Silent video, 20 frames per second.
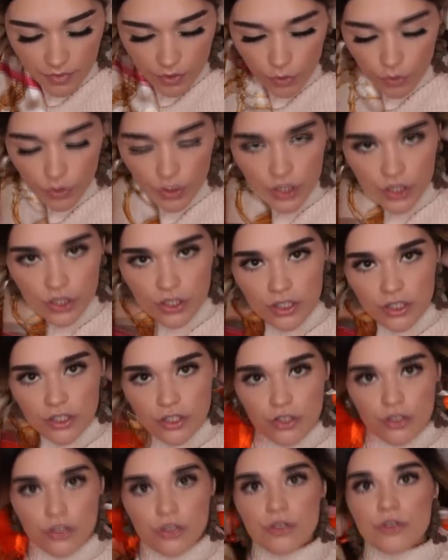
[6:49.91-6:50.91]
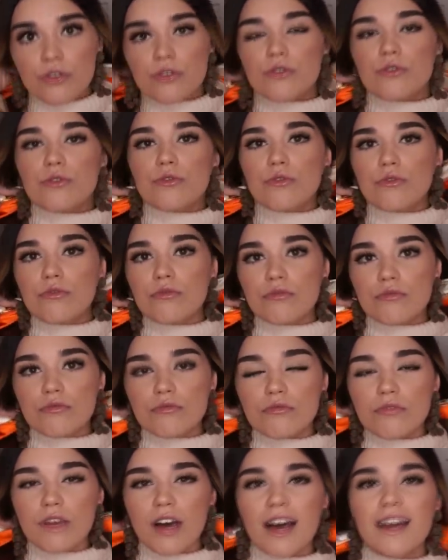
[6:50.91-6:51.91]
or just to,
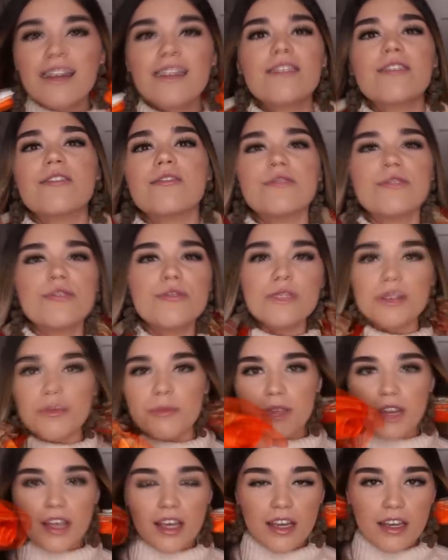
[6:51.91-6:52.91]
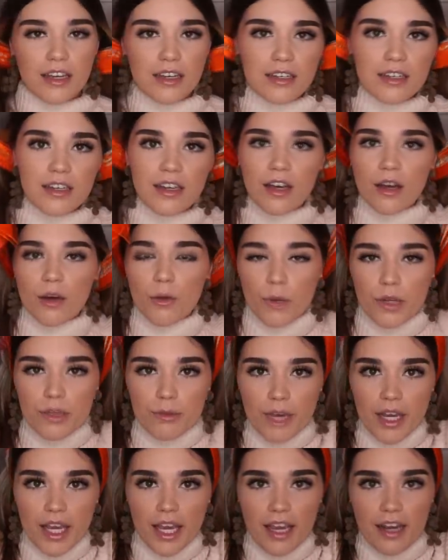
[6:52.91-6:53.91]
I don't know, do something with
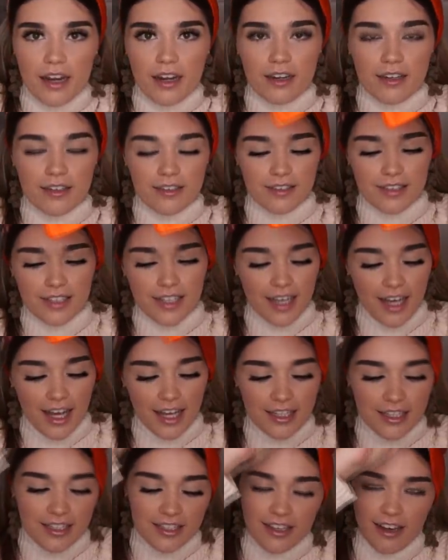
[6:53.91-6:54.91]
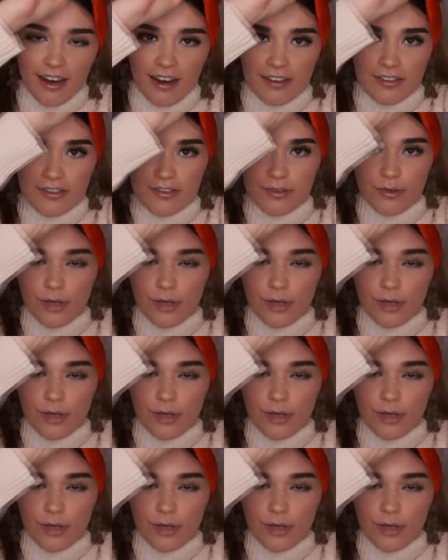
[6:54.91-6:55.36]
my hair and the scarf.